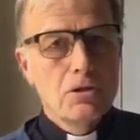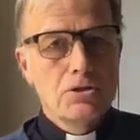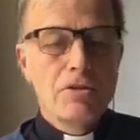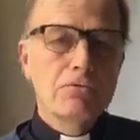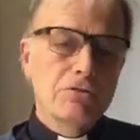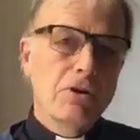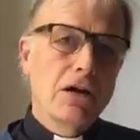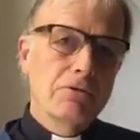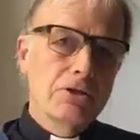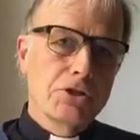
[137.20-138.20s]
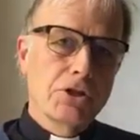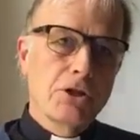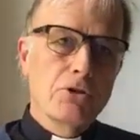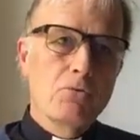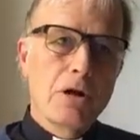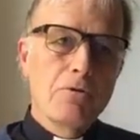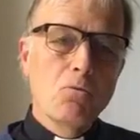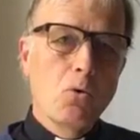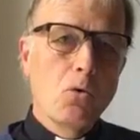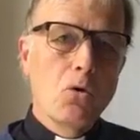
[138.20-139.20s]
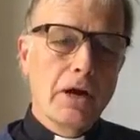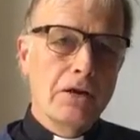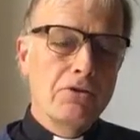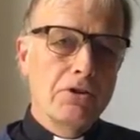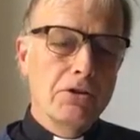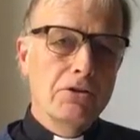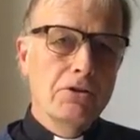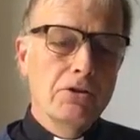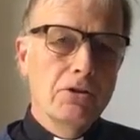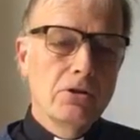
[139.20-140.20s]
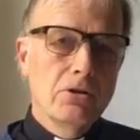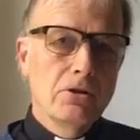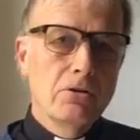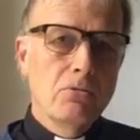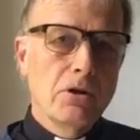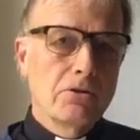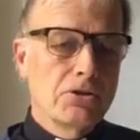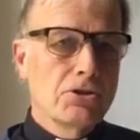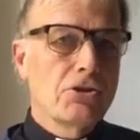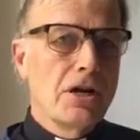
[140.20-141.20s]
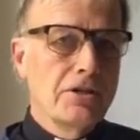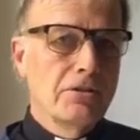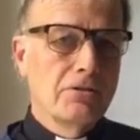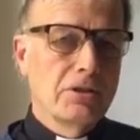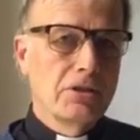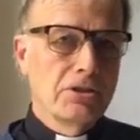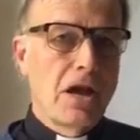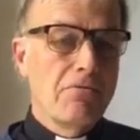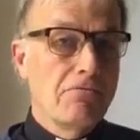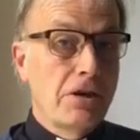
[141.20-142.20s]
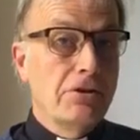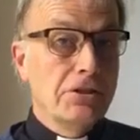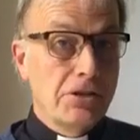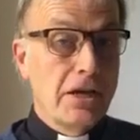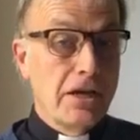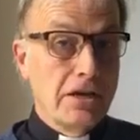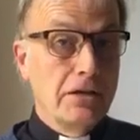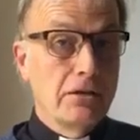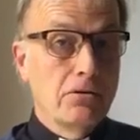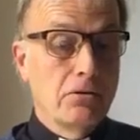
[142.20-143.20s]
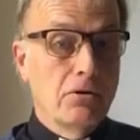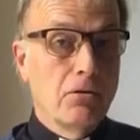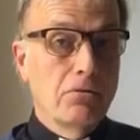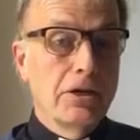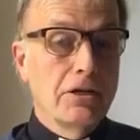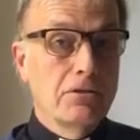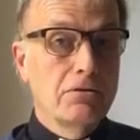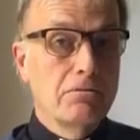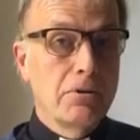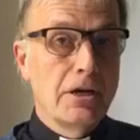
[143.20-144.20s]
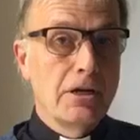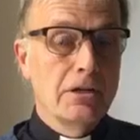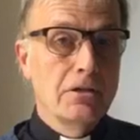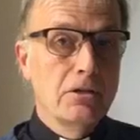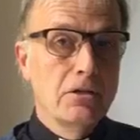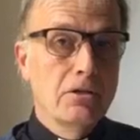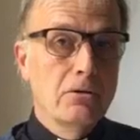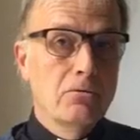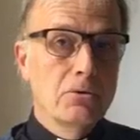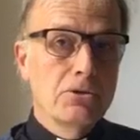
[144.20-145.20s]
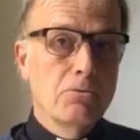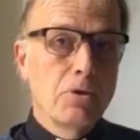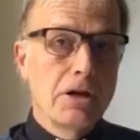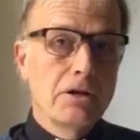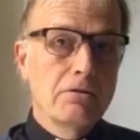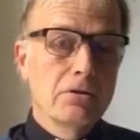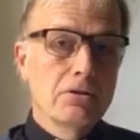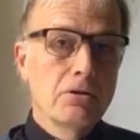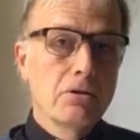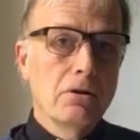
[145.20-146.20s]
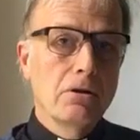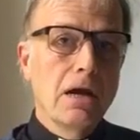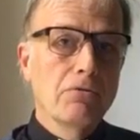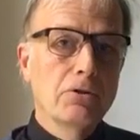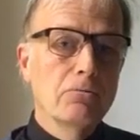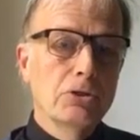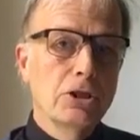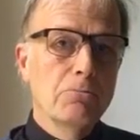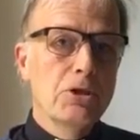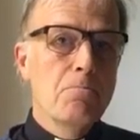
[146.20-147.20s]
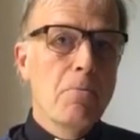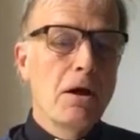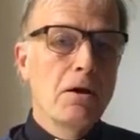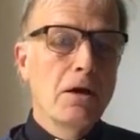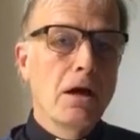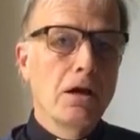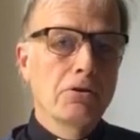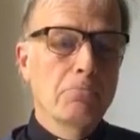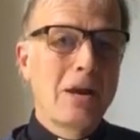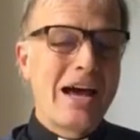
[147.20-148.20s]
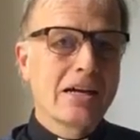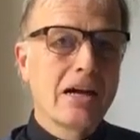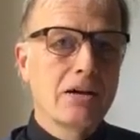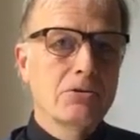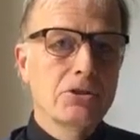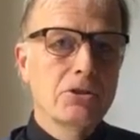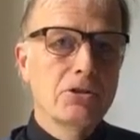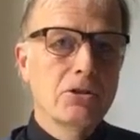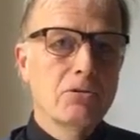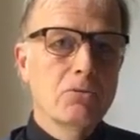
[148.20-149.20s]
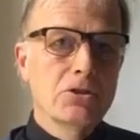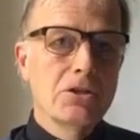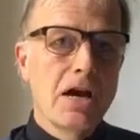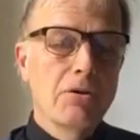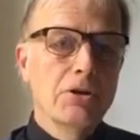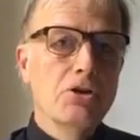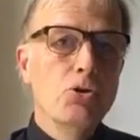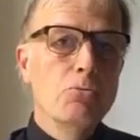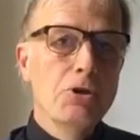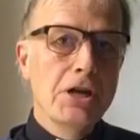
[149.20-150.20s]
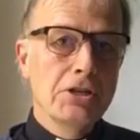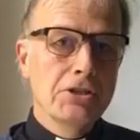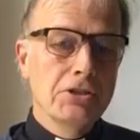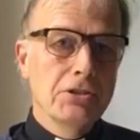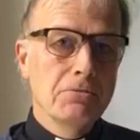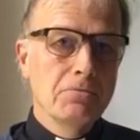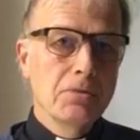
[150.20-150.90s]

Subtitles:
75 years ago, when war ended, one of the striking things that very day, on the 8th of May, was the way that London, which had been under blackout, was now illuminated.